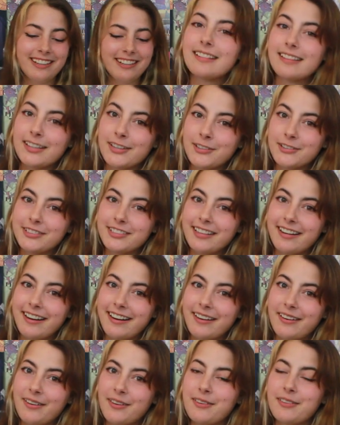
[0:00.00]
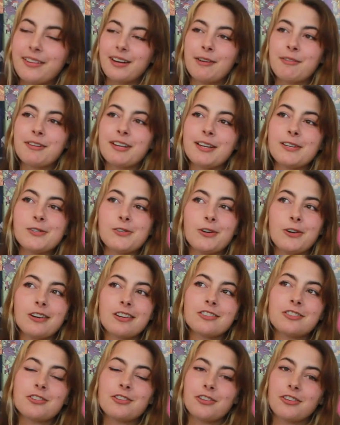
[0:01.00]
Little did I know that I would get
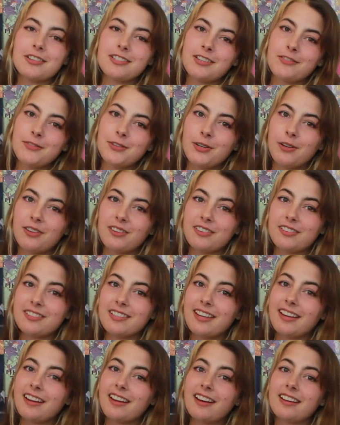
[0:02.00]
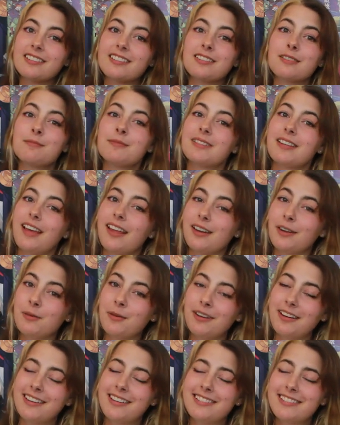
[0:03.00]
charged thirty-seven dollars in customs
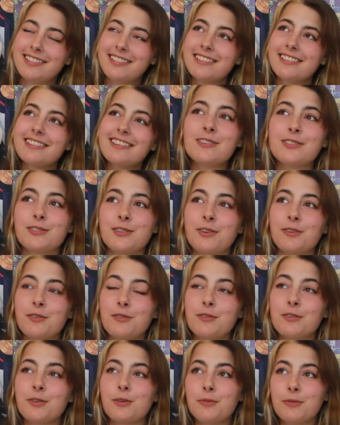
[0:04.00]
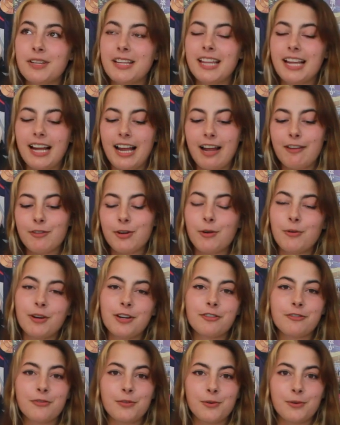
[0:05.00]
anyways. So the only thing I have
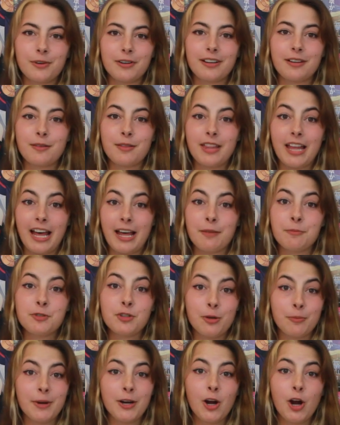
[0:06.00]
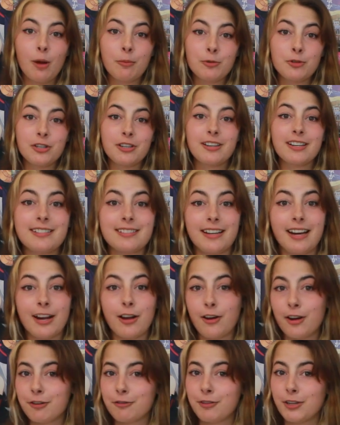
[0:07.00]
going for that shipping option is that I
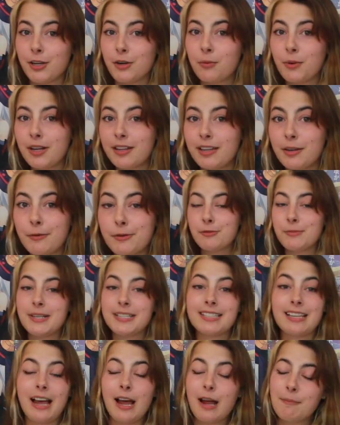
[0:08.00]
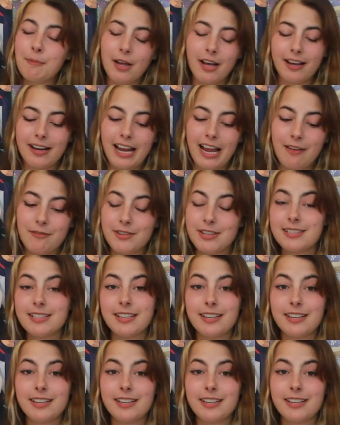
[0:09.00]
got it really quickly, which means I'm not gonna have this